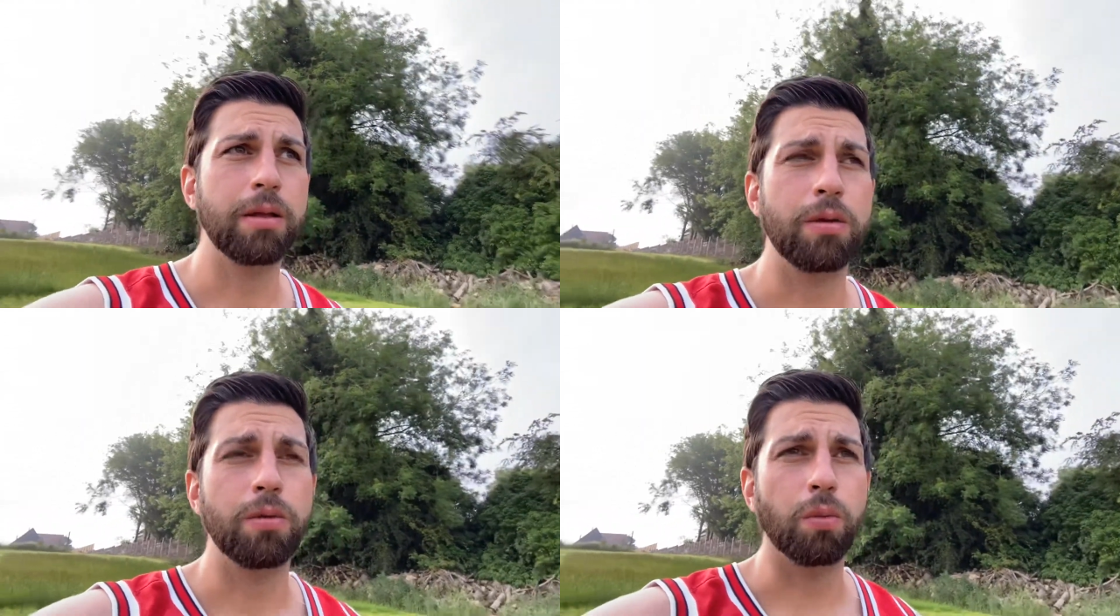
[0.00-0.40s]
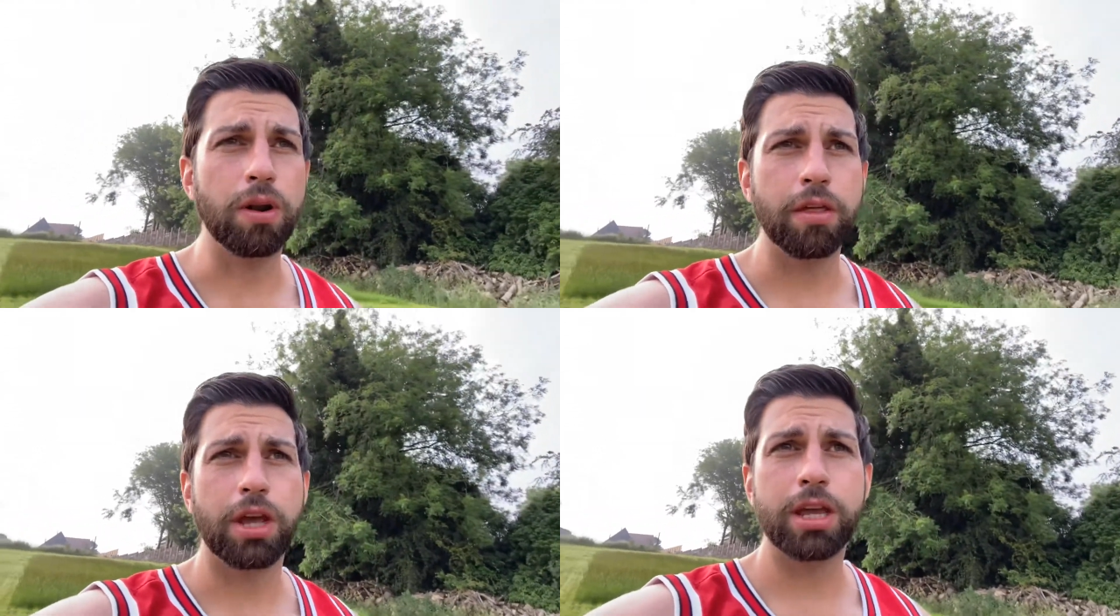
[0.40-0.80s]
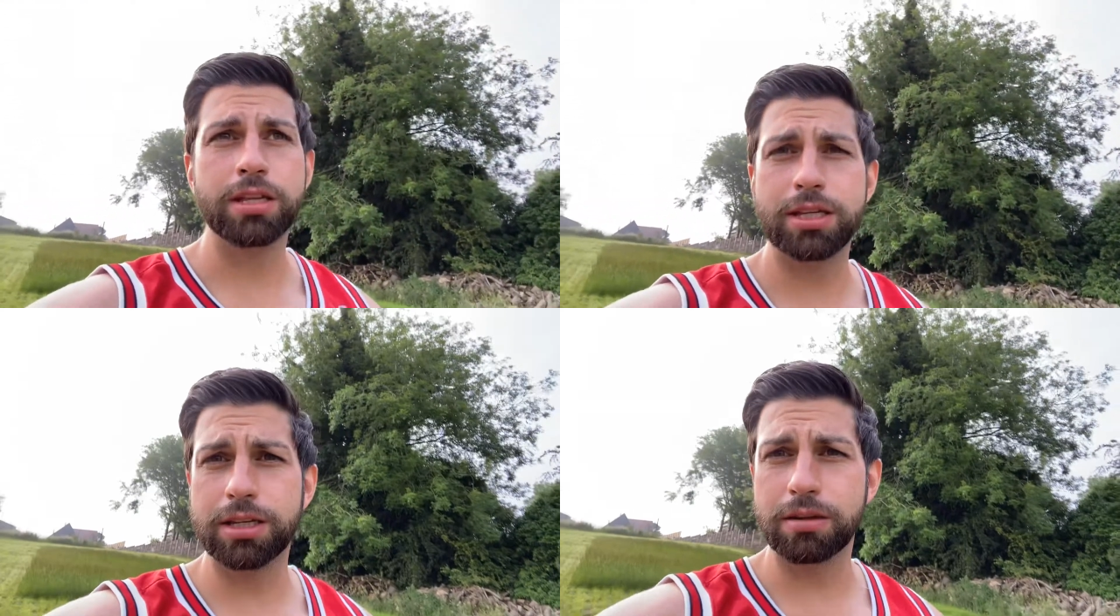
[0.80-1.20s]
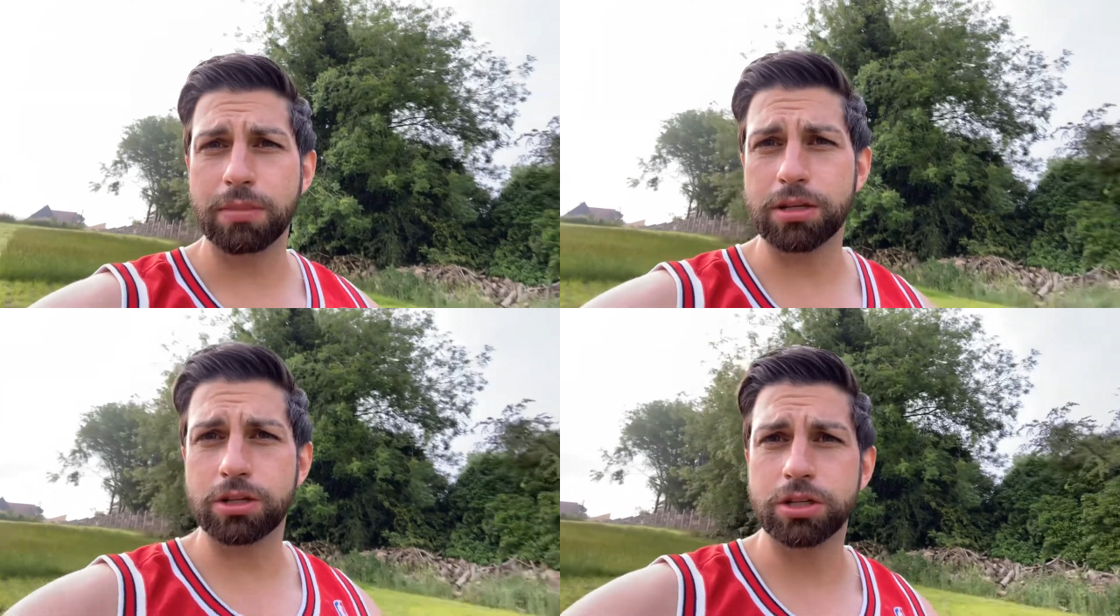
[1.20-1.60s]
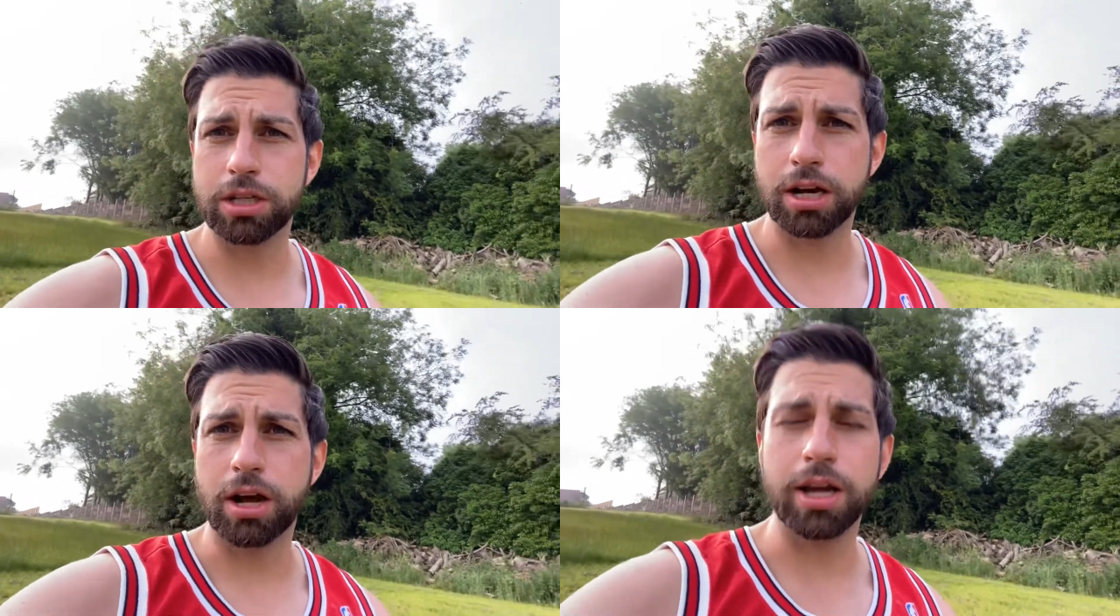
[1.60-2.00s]
one of the consistent messages
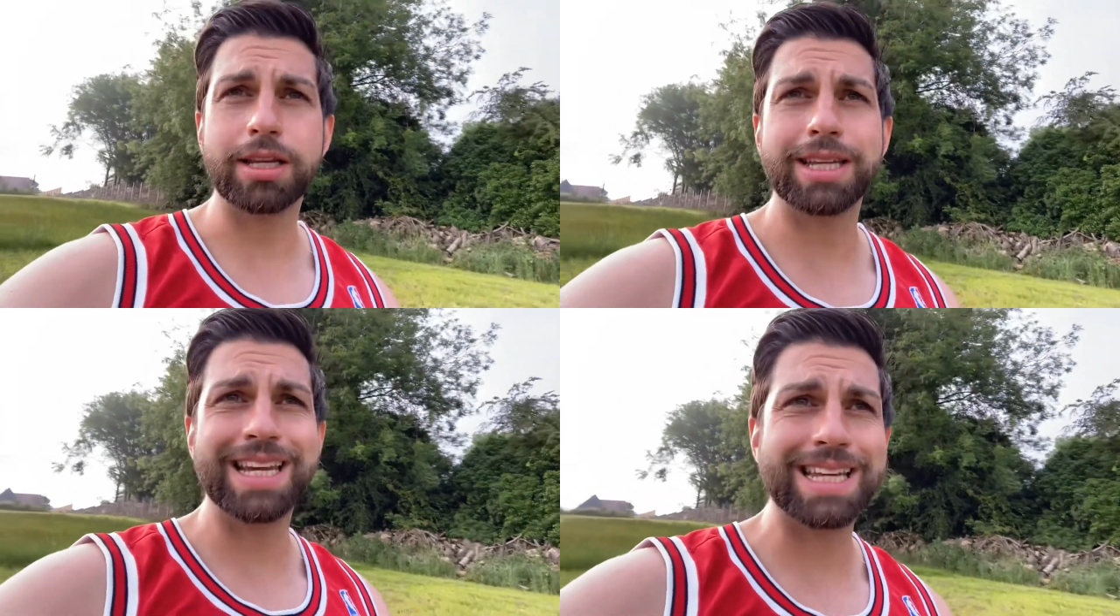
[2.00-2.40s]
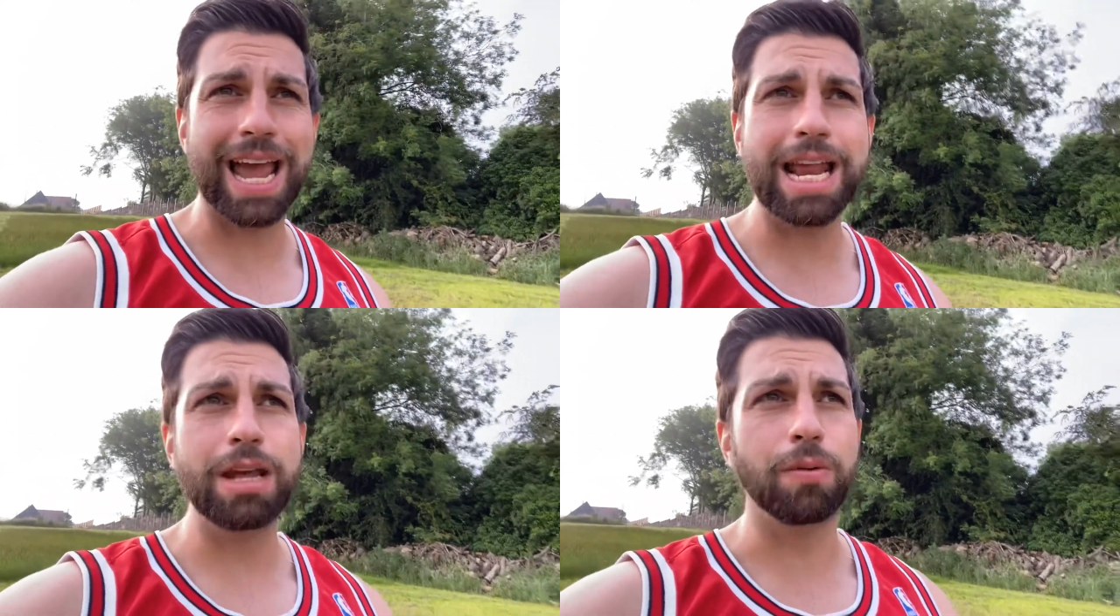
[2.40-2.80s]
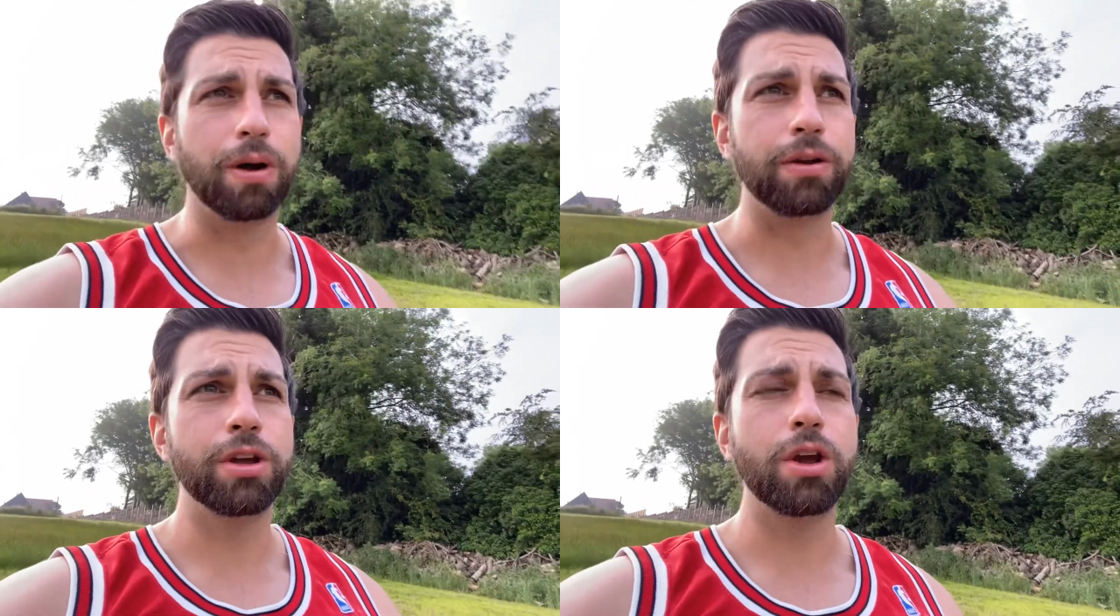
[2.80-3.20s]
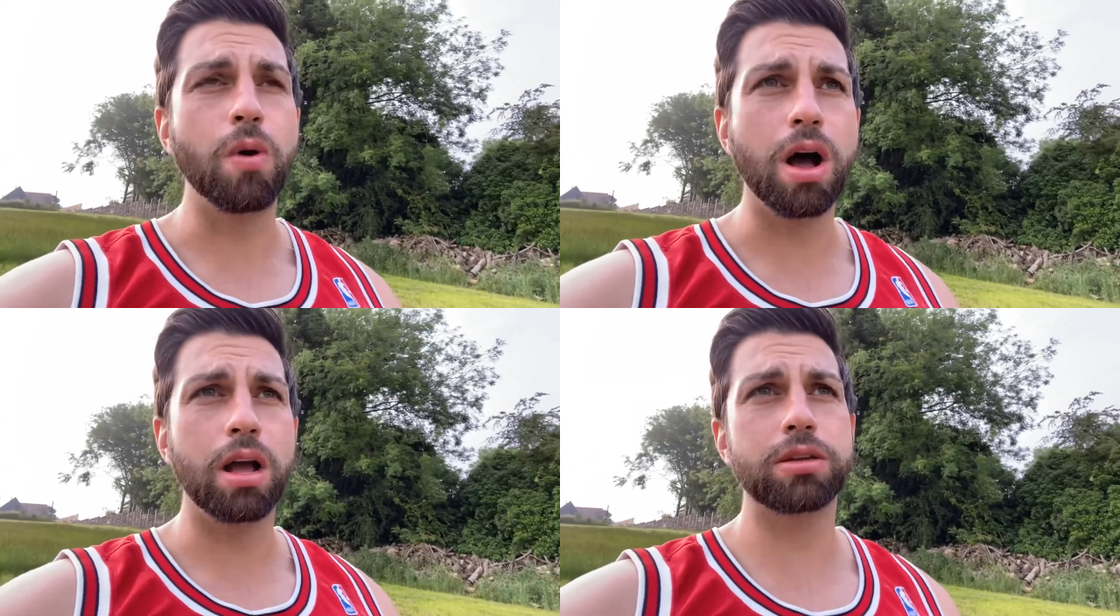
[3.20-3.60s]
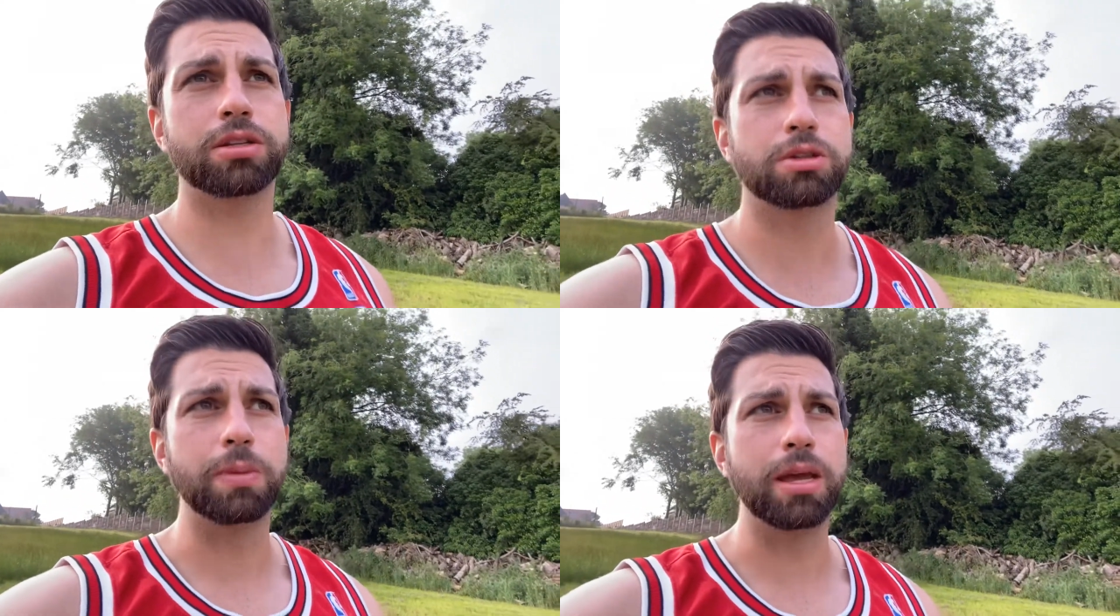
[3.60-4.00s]
that I say to anyone who
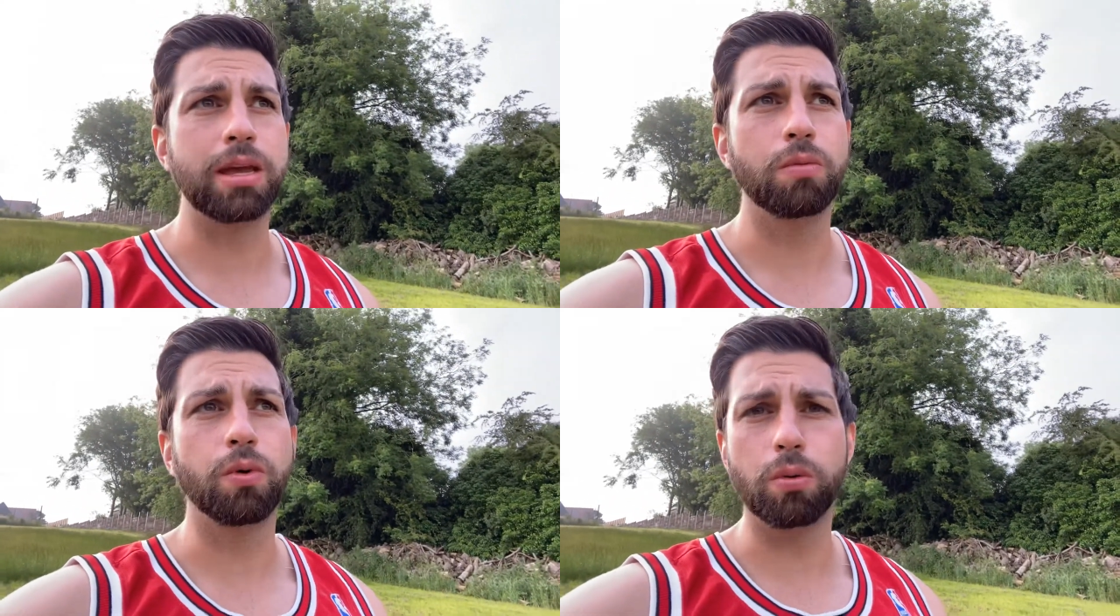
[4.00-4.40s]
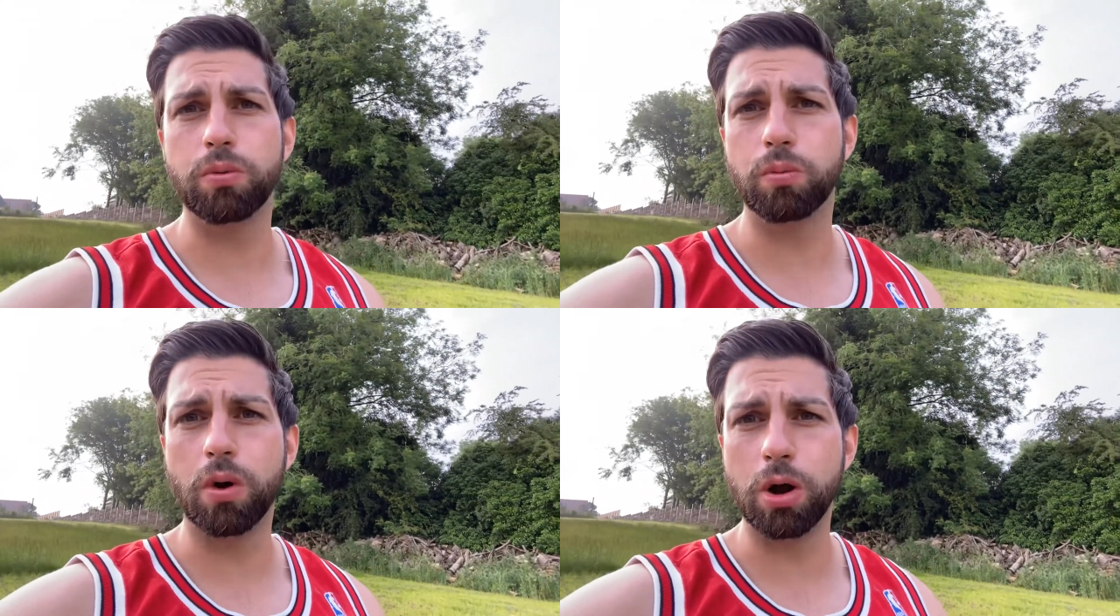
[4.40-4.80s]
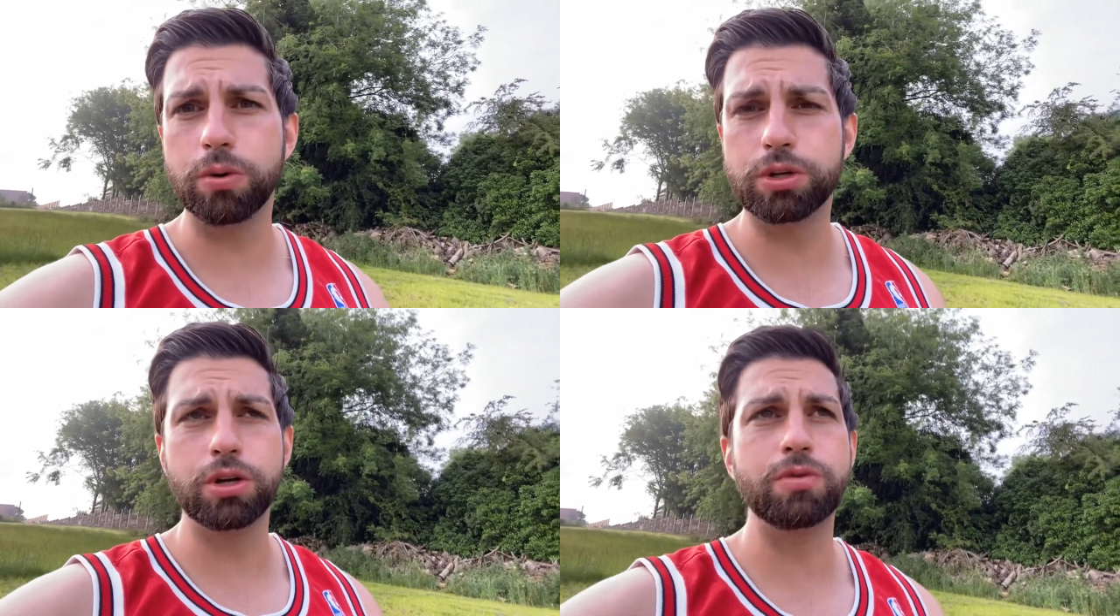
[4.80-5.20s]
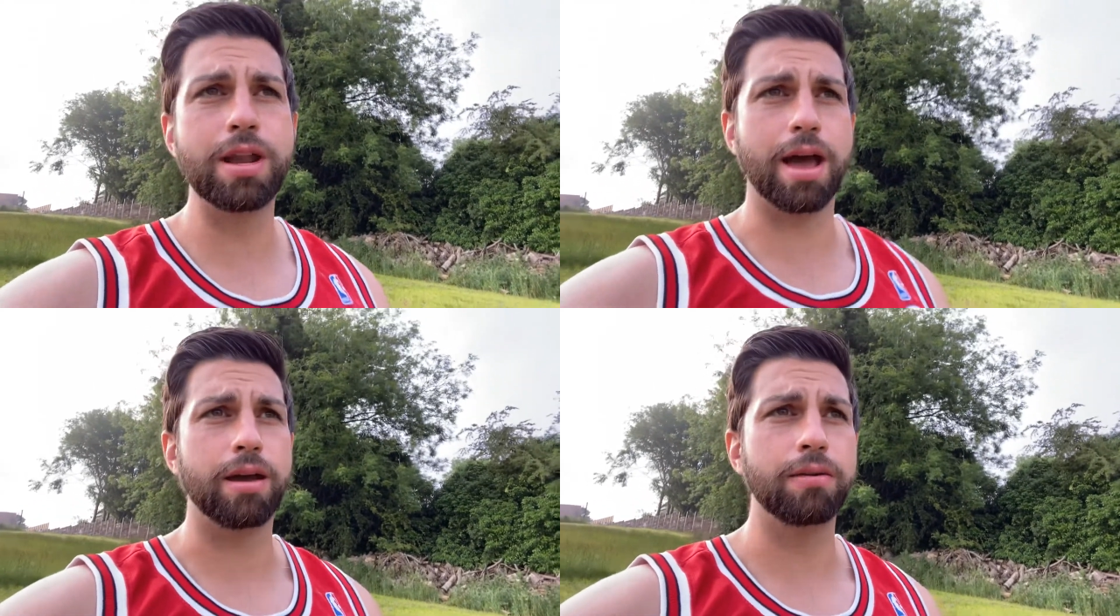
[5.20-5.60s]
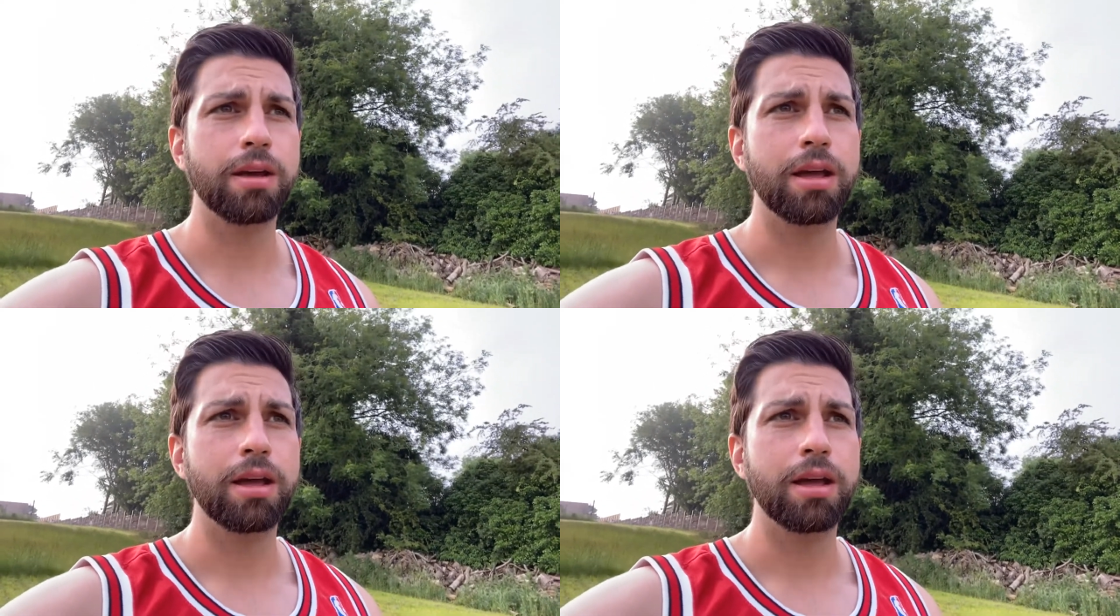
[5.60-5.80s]
asks me what I would do now